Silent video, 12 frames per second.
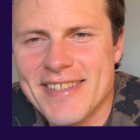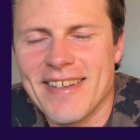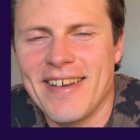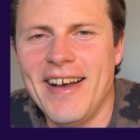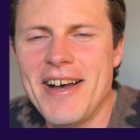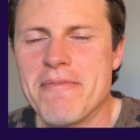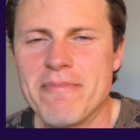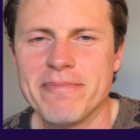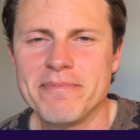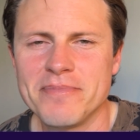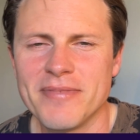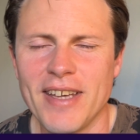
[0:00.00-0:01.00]
I
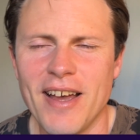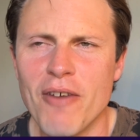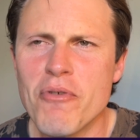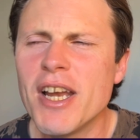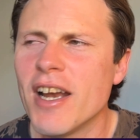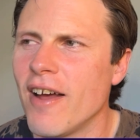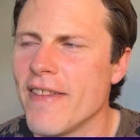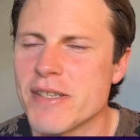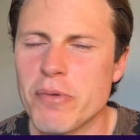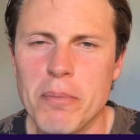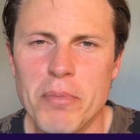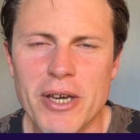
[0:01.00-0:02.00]
really like this
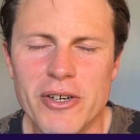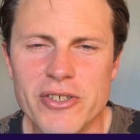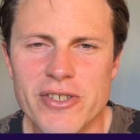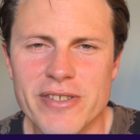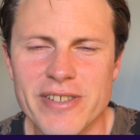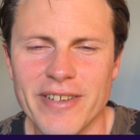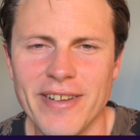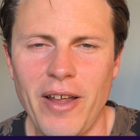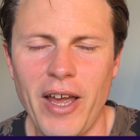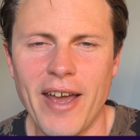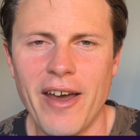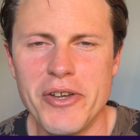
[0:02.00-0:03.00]
one because
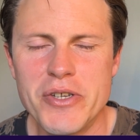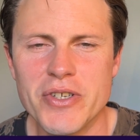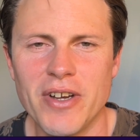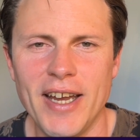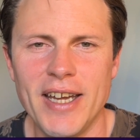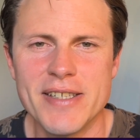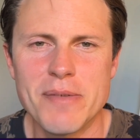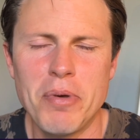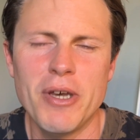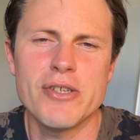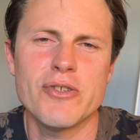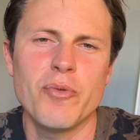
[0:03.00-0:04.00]
like co-design is a
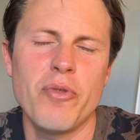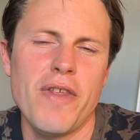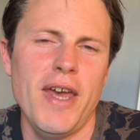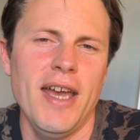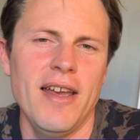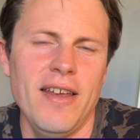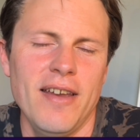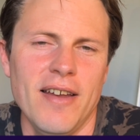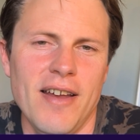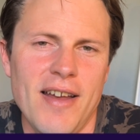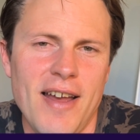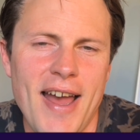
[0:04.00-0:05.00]
personal thing,
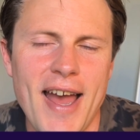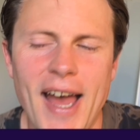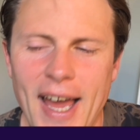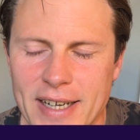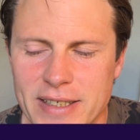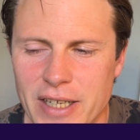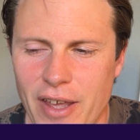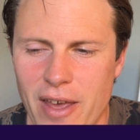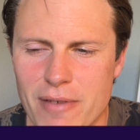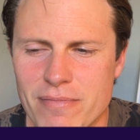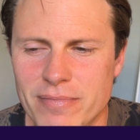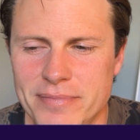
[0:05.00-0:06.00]

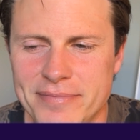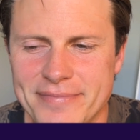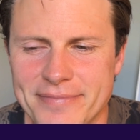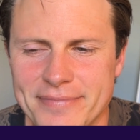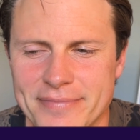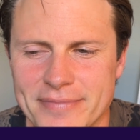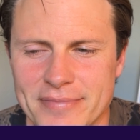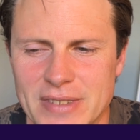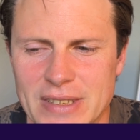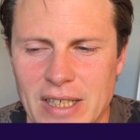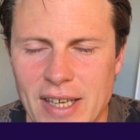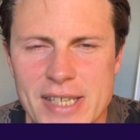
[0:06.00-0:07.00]
and
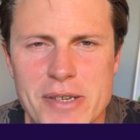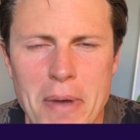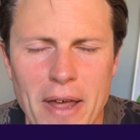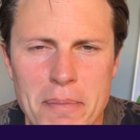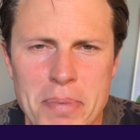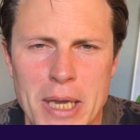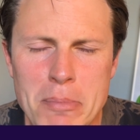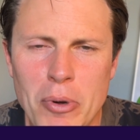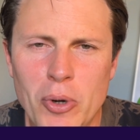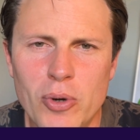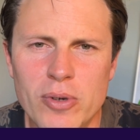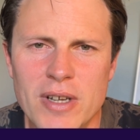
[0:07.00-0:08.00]
is about the
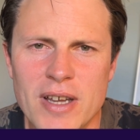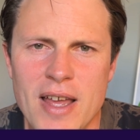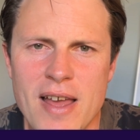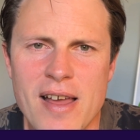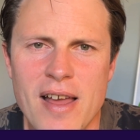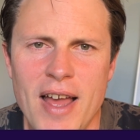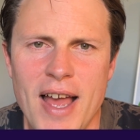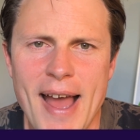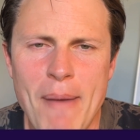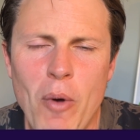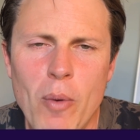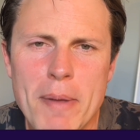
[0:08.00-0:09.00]
people
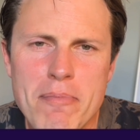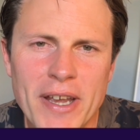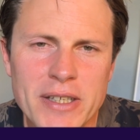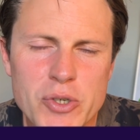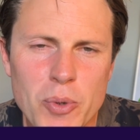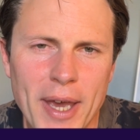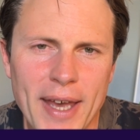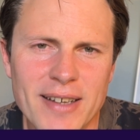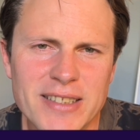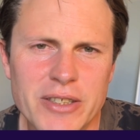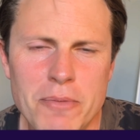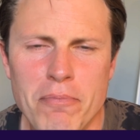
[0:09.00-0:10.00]
and what we bring to it,
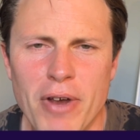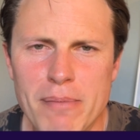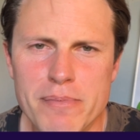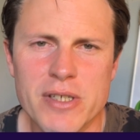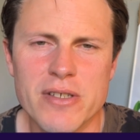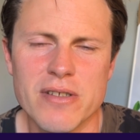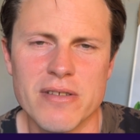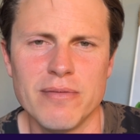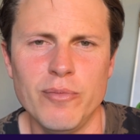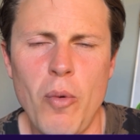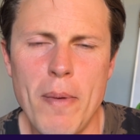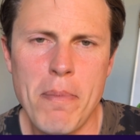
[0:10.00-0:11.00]
and perhaps
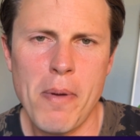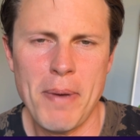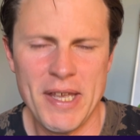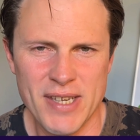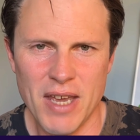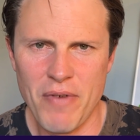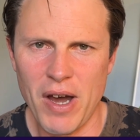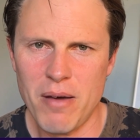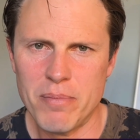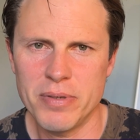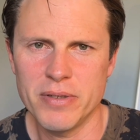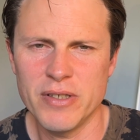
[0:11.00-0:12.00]
what we're prepared to give
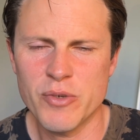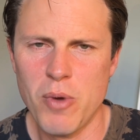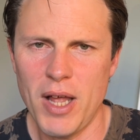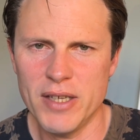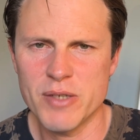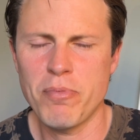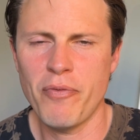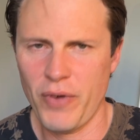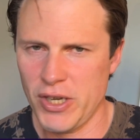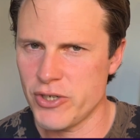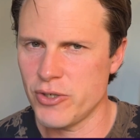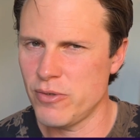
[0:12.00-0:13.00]
up as well as
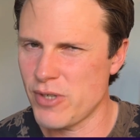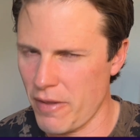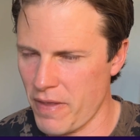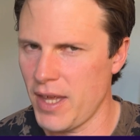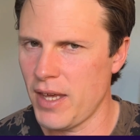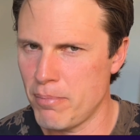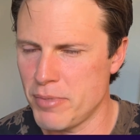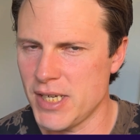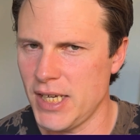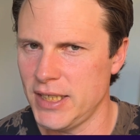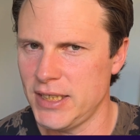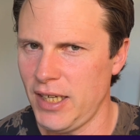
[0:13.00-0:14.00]
professionals, I think, in
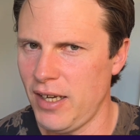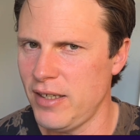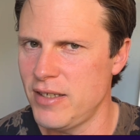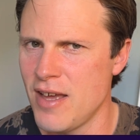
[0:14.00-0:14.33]
particular.